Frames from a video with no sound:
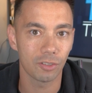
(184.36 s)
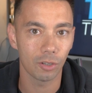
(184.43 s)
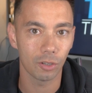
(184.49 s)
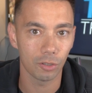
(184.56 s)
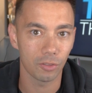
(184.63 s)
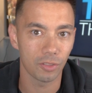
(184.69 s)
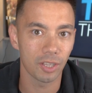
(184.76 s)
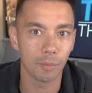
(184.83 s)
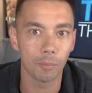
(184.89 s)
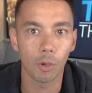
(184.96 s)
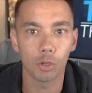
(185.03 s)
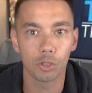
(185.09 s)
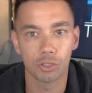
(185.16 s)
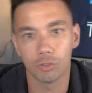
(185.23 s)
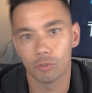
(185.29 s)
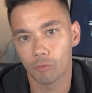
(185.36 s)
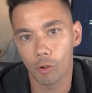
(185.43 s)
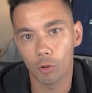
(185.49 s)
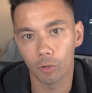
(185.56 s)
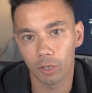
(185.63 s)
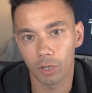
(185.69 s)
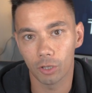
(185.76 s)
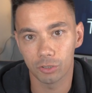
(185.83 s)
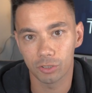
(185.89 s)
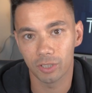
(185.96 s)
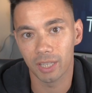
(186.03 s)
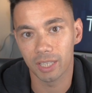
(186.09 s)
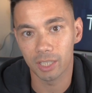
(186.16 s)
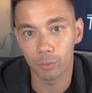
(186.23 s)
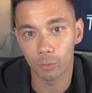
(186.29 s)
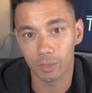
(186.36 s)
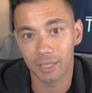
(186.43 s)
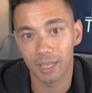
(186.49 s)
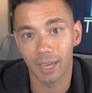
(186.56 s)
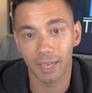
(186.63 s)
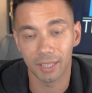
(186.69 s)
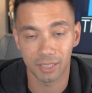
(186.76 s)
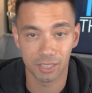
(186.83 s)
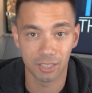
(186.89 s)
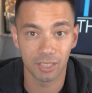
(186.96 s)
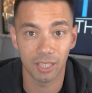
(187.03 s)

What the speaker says: the emotional roller coaster that you would get